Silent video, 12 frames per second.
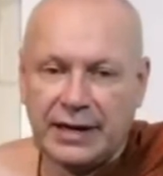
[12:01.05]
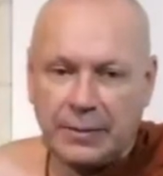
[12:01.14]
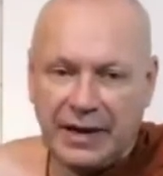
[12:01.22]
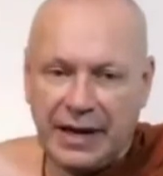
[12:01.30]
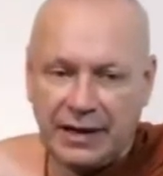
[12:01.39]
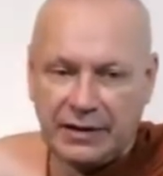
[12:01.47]

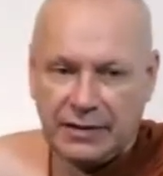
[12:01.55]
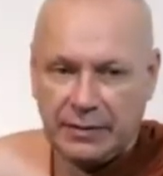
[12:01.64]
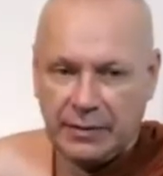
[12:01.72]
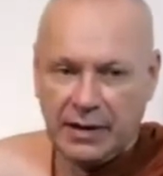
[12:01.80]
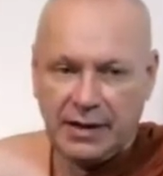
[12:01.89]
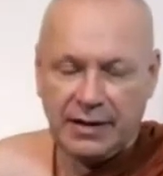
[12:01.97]
about
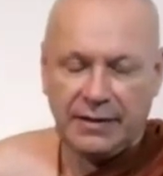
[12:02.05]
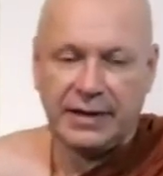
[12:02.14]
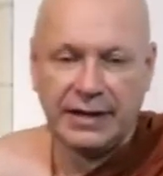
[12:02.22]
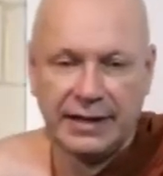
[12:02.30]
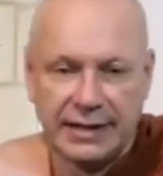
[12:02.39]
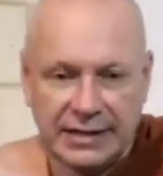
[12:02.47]

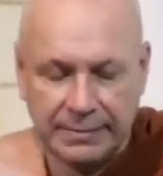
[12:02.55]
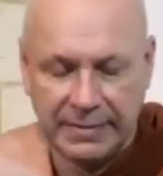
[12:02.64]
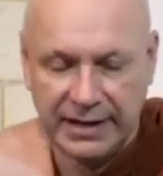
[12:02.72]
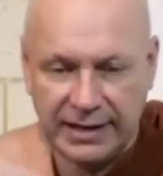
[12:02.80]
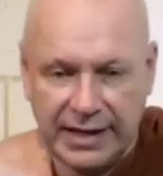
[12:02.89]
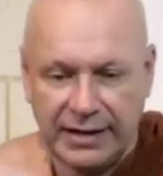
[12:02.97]
things in
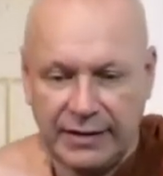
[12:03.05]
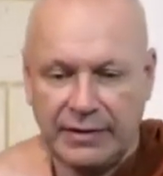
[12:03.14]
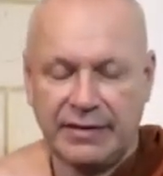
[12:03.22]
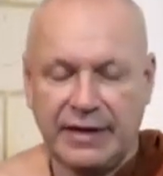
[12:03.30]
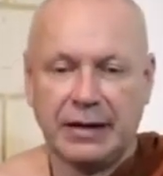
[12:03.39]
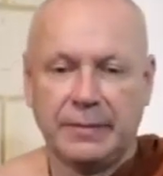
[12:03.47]
meditation, the
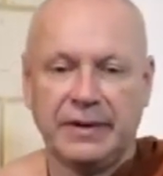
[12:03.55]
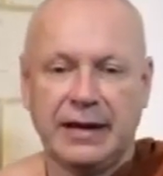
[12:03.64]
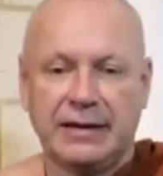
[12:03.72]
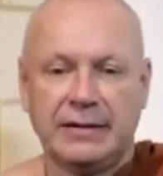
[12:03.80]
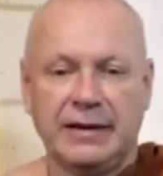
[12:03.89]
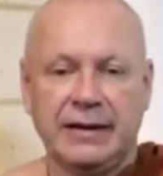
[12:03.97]
thing
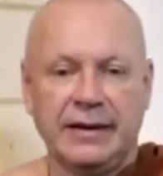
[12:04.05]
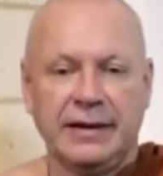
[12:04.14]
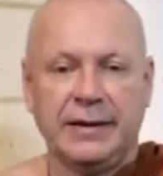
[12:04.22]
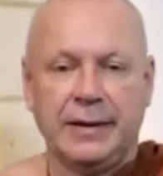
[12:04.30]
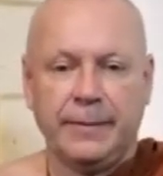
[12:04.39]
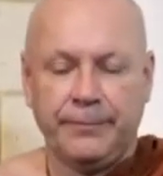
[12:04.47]
about
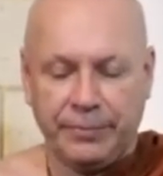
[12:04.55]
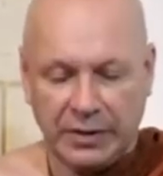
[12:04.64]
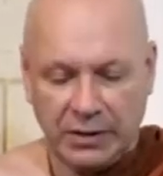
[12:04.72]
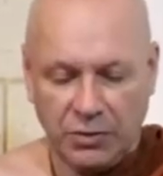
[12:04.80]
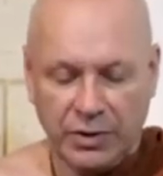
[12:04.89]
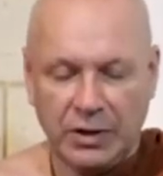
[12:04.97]

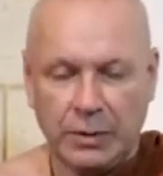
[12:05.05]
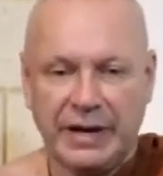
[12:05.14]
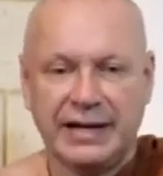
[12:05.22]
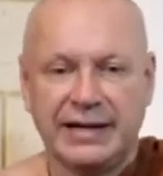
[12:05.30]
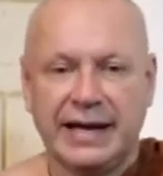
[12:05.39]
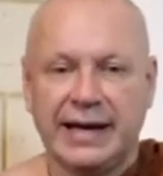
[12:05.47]
when you
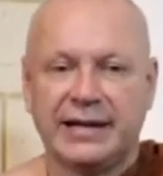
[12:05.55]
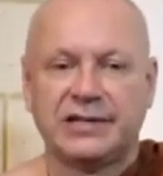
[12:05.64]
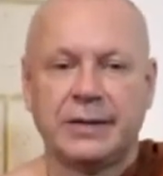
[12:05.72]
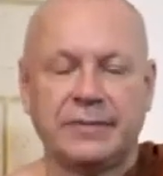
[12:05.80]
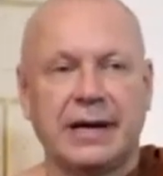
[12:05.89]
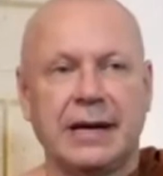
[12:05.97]
meditate,
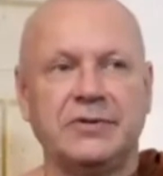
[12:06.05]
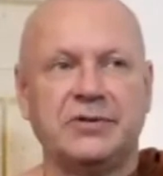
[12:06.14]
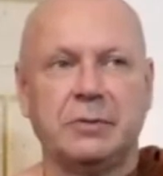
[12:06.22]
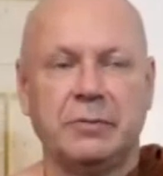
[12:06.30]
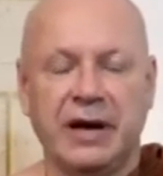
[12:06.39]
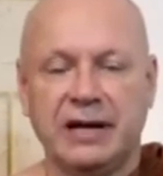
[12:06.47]
sometimes
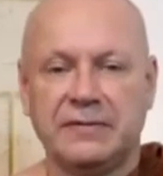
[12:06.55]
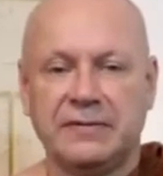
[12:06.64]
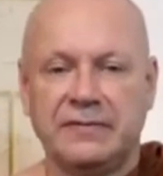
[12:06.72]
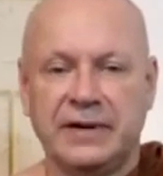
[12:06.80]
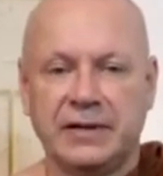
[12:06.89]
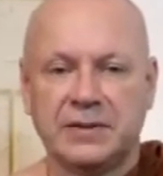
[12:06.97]
your mind
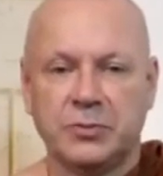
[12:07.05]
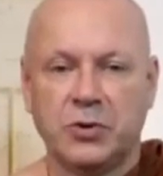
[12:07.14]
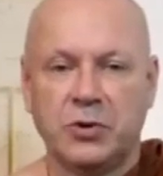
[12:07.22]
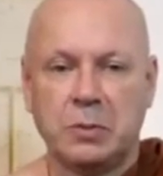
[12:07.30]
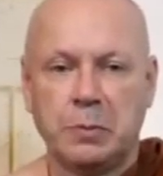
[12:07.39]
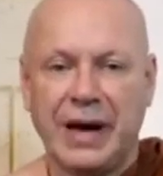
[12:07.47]
feels
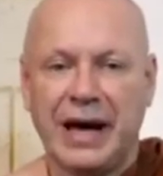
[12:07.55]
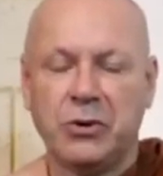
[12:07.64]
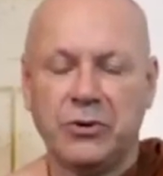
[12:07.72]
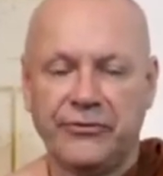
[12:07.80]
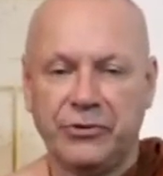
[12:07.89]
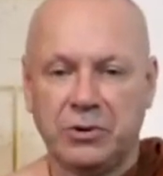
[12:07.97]
more
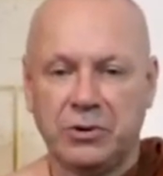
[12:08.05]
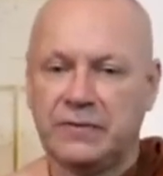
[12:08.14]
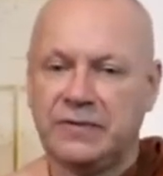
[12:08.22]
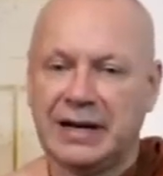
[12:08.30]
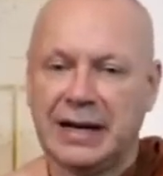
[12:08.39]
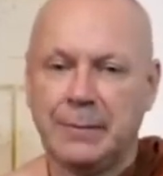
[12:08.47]
powerful. You
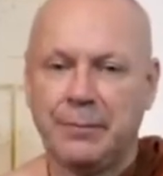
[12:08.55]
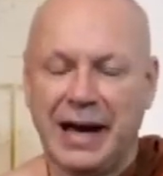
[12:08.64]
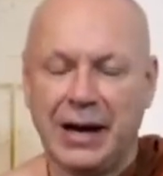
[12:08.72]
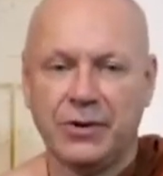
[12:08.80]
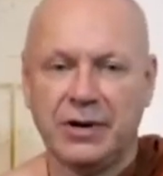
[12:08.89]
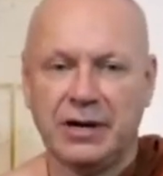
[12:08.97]
feel
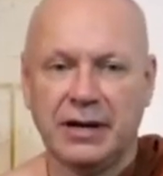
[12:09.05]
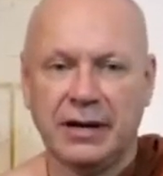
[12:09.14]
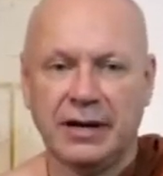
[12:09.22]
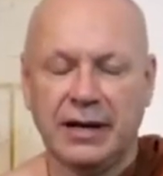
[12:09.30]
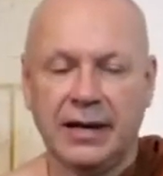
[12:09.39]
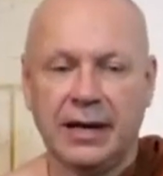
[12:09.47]

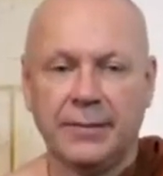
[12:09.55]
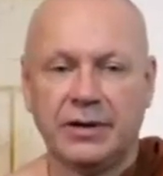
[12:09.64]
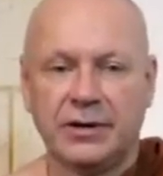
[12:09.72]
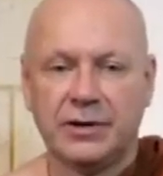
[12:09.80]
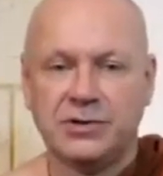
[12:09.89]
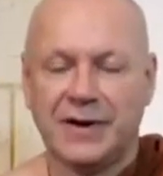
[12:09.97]
empowered
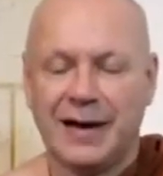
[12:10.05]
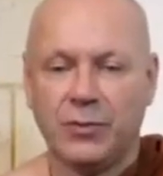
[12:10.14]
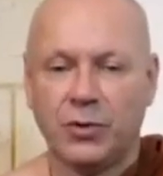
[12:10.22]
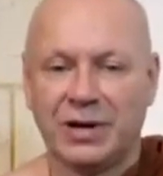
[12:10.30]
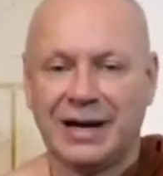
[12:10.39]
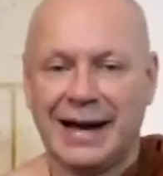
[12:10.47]
because you have
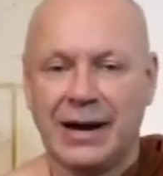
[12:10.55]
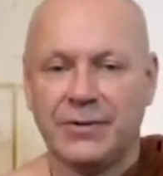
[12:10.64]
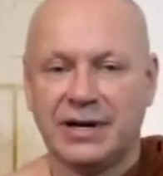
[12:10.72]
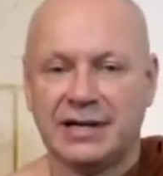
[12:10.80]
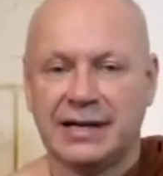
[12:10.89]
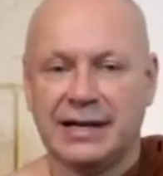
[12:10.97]
more
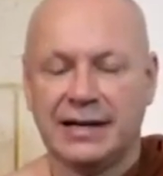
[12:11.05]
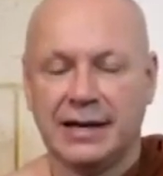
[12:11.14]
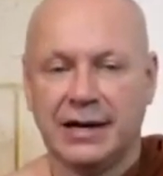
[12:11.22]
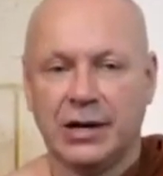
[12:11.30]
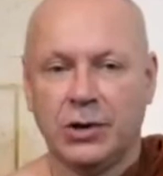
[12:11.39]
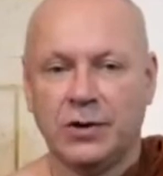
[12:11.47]
clarity,
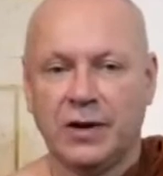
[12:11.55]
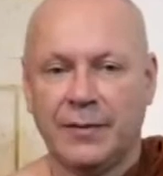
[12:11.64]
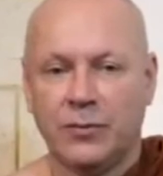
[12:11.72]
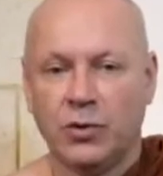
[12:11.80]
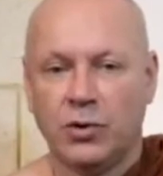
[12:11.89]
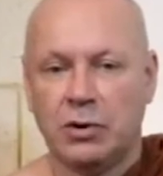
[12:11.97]
you have
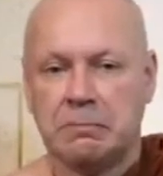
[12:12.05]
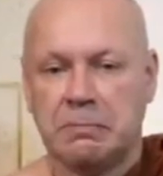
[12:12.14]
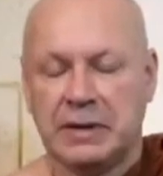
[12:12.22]
more